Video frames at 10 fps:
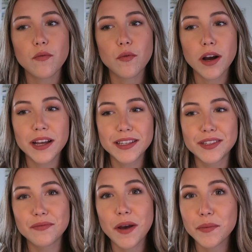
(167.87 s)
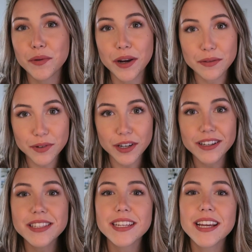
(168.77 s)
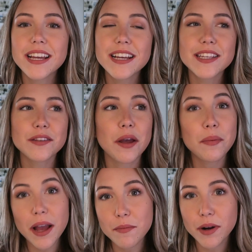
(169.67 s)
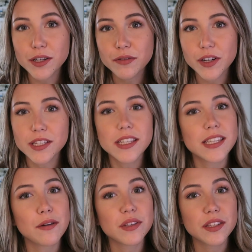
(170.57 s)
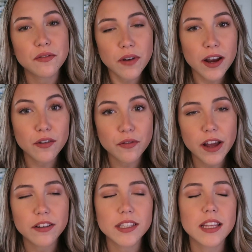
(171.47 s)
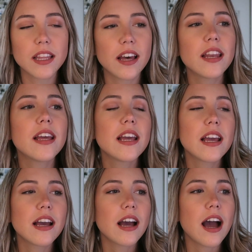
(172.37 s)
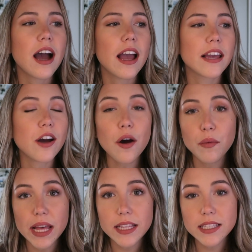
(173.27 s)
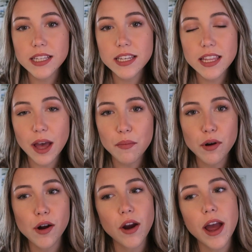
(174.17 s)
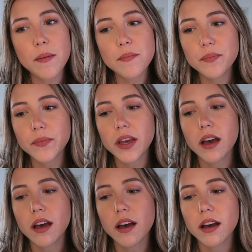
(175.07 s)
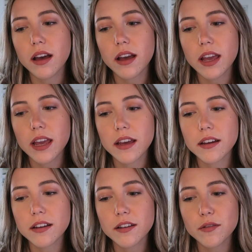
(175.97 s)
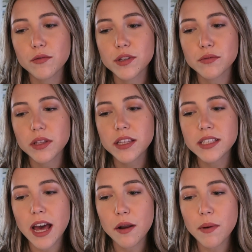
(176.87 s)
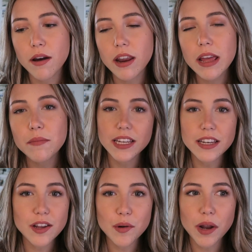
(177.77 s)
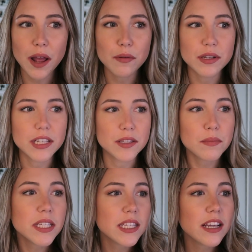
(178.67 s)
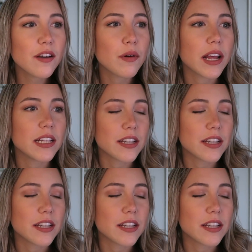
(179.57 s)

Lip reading: was February 1st. So I applied March 1st because that was the final deadline. I got waitlisted to that program. I was really sad about it. I didn't know what I was missing, what I had